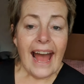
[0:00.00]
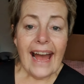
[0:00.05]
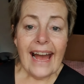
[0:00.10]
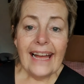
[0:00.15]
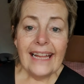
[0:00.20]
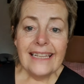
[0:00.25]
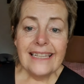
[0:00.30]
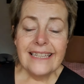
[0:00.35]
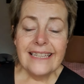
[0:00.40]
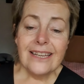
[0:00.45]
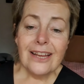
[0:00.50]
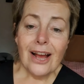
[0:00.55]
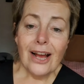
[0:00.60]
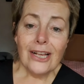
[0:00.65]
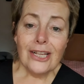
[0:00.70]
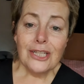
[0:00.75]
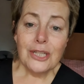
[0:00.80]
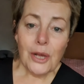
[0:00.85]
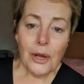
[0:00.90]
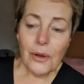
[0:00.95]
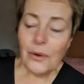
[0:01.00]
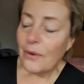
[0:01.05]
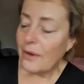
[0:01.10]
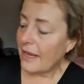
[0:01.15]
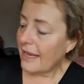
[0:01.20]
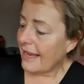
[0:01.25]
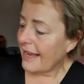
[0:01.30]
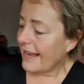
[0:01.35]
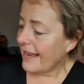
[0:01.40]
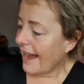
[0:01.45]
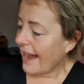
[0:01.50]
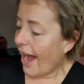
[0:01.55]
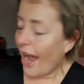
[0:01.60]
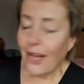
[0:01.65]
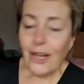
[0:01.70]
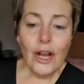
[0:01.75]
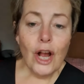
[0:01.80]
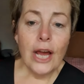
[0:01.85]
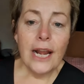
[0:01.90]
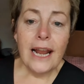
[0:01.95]
And so
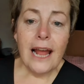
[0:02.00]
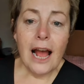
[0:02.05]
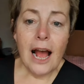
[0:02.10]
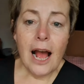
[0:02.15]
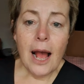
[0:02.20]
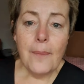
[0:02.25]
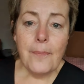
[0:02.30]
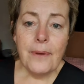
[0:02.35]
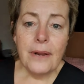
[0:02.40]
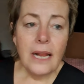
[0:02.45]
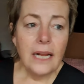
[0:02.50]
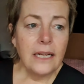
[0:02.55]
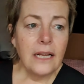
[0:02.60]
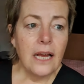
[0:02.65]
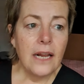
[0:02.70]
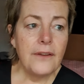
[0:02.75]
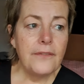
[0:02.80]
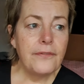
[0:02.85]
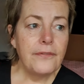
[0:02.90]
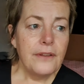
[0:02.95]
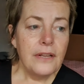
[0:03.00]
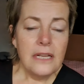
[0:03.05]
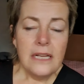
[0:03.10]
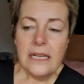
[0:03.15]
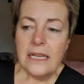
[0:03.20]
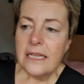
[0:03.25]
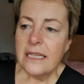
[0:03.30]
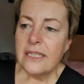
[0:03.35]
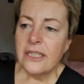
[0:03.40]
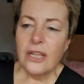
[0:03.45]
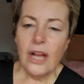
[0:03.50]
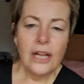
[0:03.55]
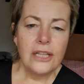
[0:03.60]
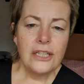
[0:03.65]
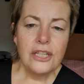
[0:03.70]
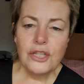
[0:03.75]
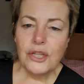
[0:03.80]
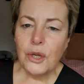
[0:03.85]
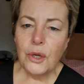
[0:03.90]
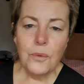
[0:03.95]
I got up and I kind of
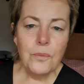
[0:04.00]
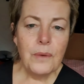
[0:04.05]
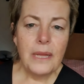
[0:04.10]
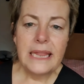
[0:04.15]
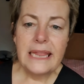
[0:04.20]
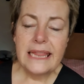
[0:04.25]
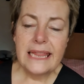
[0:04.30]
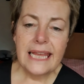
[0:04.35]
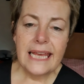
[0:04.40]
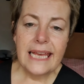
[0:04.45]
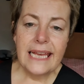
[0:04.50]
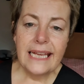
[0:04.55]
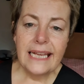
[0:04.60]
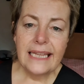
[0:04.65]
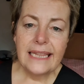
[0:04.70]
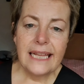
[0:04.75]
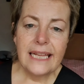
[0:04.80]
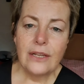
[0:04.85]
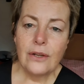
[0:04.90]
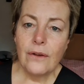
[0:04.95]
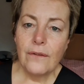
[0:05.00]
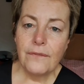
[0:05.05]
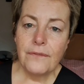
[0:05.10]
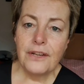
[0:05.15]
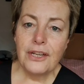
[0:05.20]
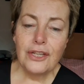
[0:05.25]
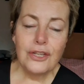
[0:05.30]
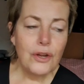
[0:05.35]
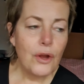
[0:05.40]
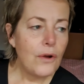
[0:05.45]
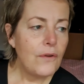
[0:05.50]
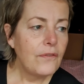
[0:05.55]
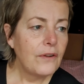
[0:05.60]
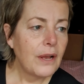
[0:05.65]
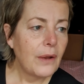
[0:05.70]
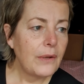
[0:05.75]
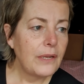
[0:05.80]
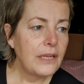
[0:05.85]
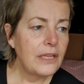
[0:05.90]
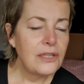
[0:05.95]
started doing one thing and then not finishing it off,
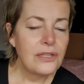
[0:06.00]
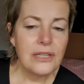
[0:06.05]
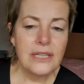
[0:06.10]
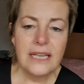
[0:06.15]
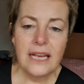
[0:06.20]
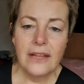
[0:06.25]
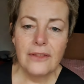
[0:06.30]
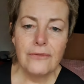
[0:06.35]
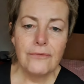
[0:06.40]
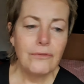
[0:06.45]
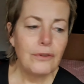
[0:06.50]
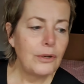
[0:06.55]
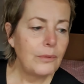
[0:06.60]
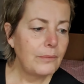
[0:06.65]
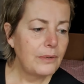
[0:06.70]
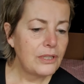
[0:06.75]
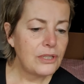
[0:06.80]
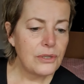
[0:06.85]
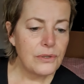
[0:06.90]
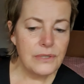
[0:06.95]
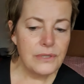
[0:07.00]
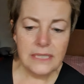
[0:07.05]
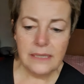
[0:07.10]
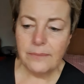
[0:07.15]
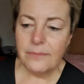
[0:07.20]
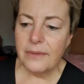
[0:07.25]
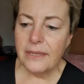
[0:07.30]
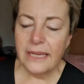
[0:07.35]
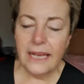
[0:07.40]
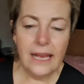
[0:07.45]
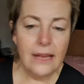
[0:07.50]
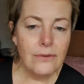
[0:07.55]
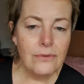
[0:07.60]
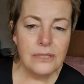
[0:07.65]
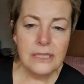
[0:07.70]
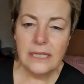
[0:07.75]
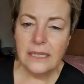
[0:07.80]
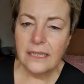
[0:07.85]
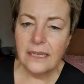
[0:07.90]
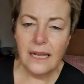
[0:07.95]
going into the other room and doing something
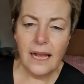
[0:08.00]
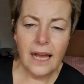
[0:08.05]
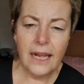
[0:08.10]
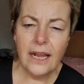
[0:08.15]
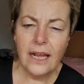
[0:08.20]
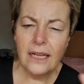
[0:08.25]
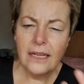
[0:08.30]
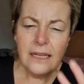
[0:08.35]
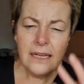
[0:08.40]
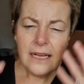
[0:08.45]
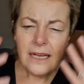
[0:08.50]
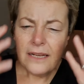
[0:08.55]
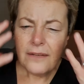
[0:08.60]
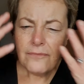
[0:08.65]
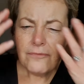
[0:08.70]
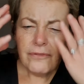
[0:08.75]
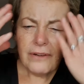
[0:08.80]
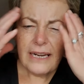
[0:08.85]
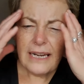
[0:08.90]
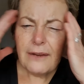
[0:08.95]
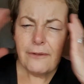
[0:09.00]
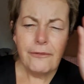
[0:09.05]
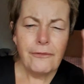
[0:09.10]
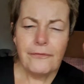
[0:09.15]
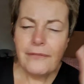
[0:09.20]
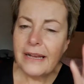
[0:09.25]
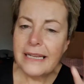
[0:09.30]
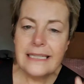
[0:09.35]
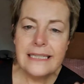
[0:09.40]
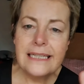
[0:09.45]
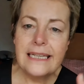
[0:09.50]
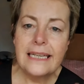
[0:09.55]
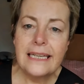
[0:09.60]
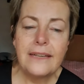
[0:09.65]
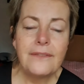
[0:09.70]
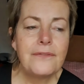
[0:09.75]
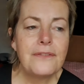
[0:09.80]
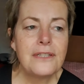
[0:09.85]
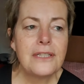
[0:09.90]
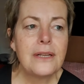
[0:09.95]
else. And I really fuzzy
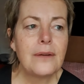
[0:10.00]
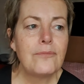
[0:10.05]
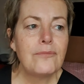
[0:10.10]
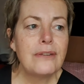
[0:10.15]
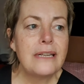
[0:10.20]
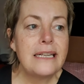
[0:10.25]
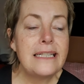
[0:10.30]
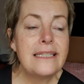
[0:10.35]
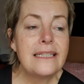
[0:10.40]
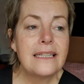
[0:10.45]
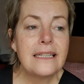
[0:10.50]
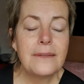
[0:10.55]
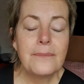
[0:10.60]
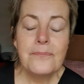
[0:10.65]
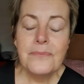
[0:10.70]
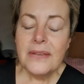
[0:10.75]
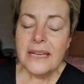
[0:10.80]
for some reason.